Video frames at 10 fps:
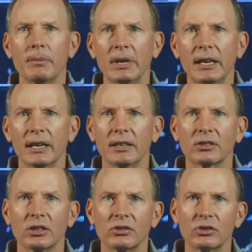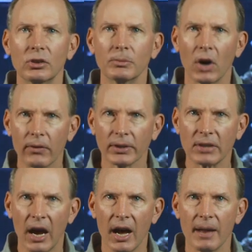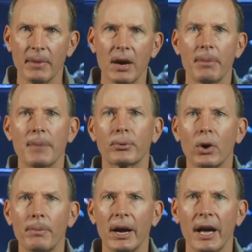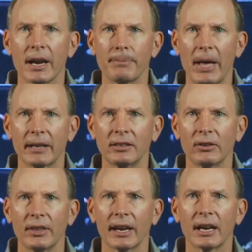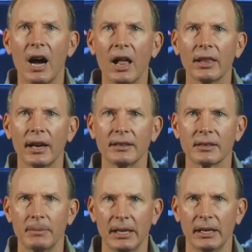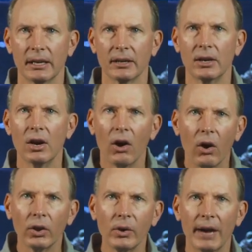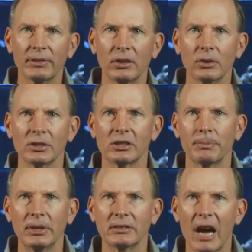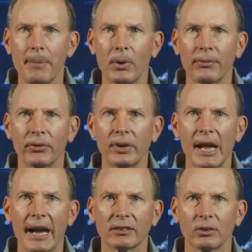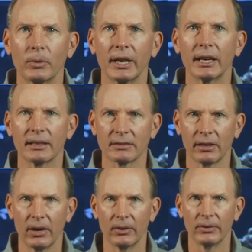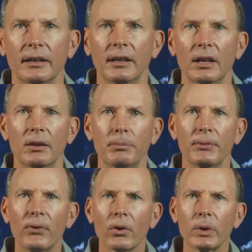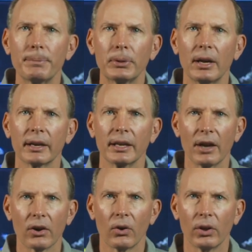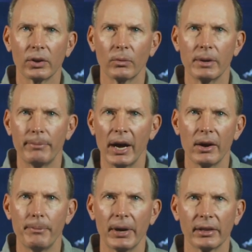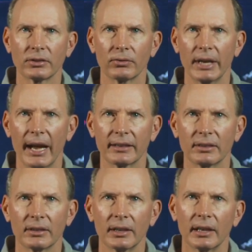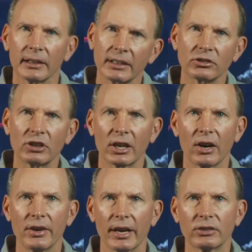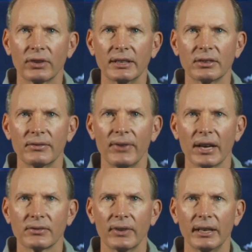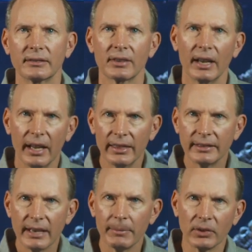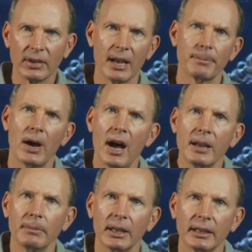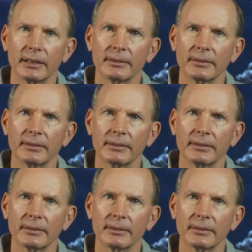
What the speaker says: media is consumed over time by probiotic bacteria that colonize the media. All you have to do is simply top off the reactor when it gets low. Before we plug in our All-in-One Biopellets reactor, let's check our nitrates and phosphates in the demo tank behind me.